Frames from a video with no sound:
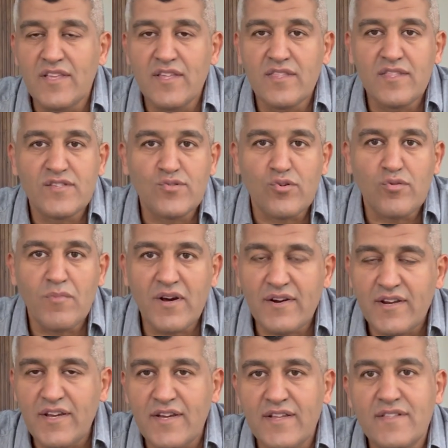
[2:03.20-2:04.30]
in the stock
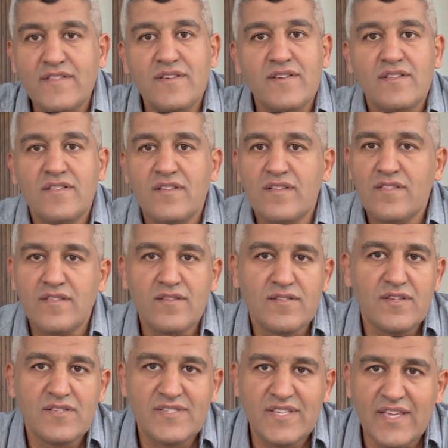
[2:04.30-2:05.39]
market and then the
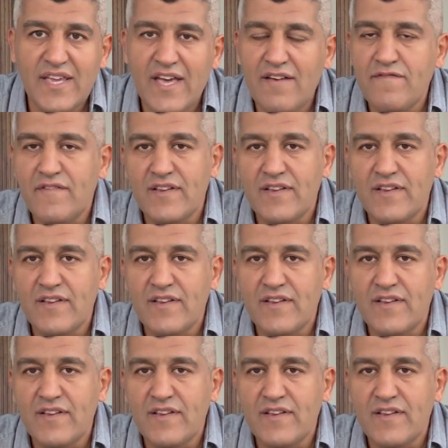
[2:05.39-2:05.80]
CEF